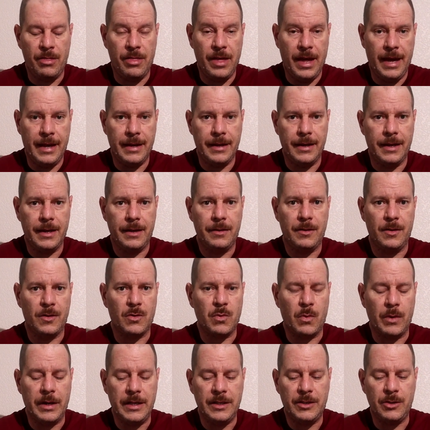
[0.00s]
than the
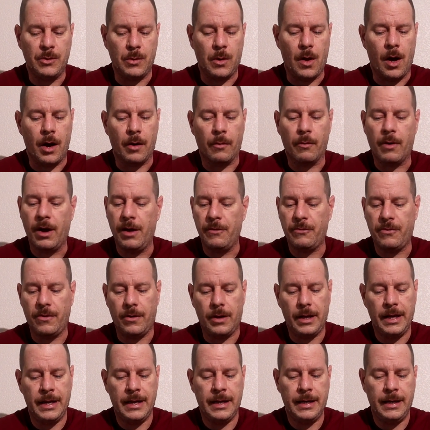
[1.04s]
22 long
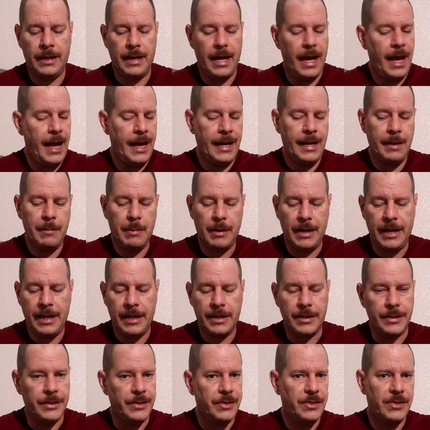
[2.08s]
rifle, and anybody
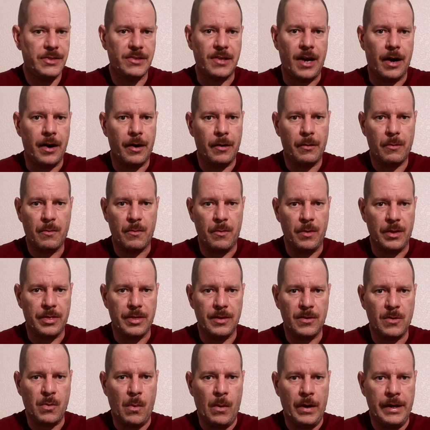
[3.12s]
could start with
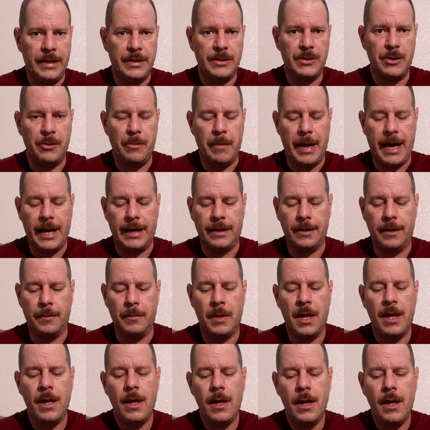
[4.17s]
the 22 Magnum.
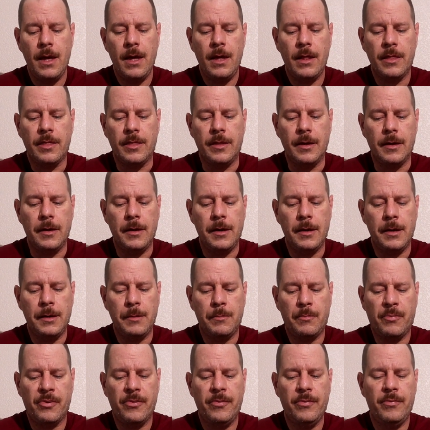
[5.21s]

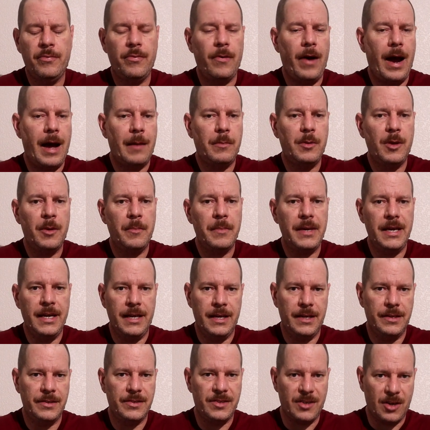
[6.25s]
The problem
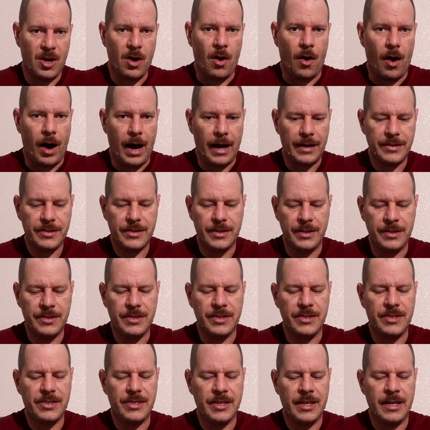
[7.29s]
is the cost. This
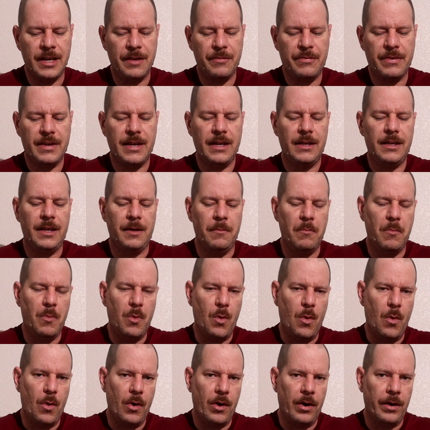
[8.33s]
is significantly
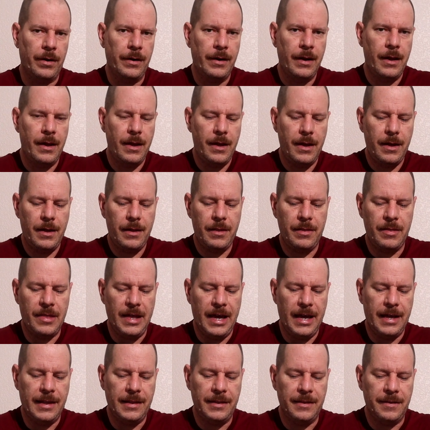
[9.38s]
more
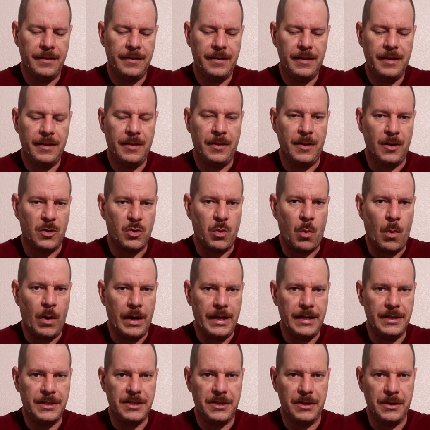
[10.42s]
than the
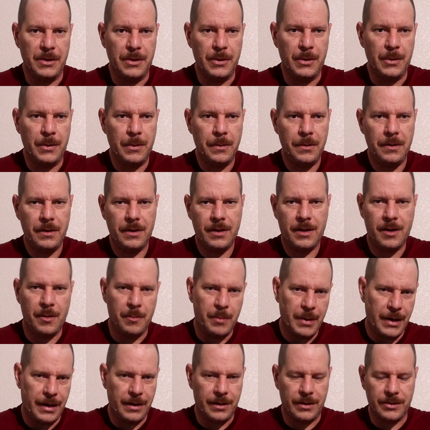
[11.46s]
22
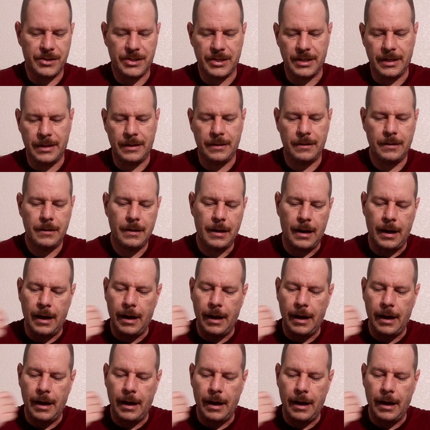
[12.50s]
comparison,